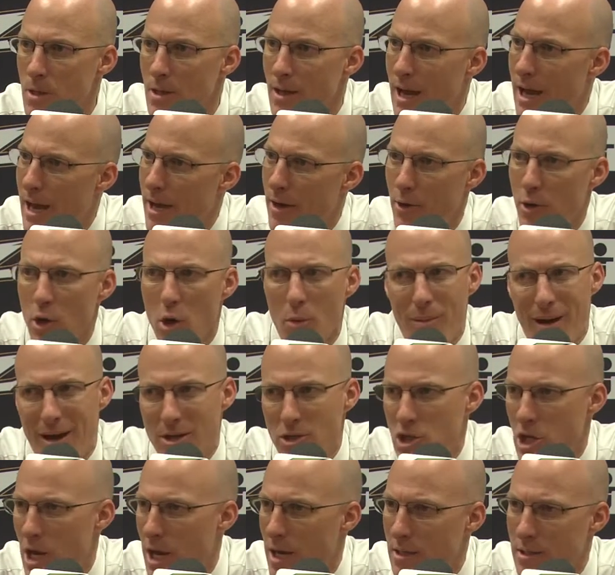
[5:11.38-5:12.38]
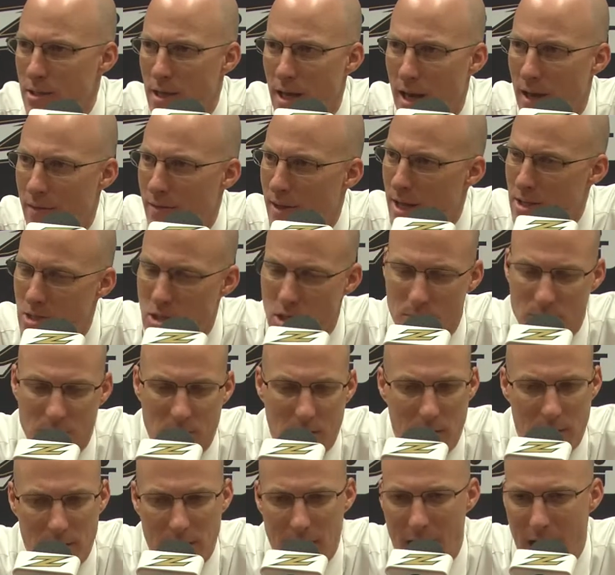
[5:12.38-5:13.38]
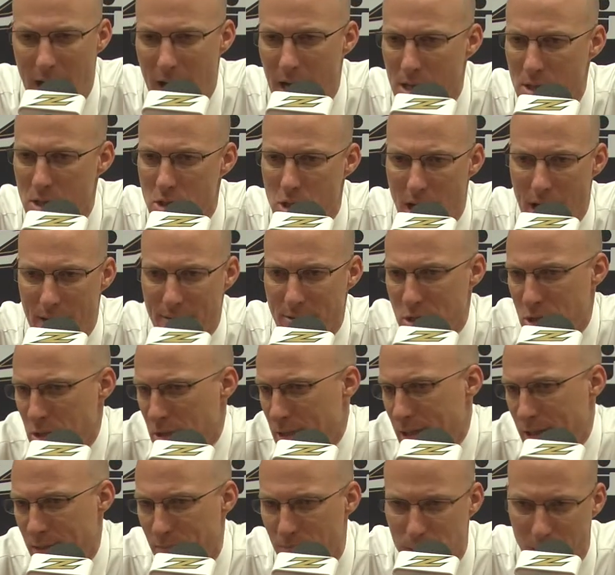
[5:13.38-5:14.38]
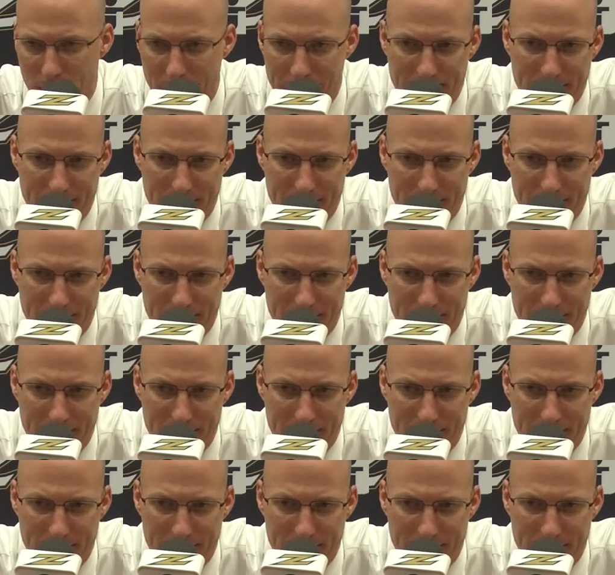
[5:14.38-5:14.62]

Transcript: I don't know about Jaden yet. That's up to the docs. Obviously, he didn't play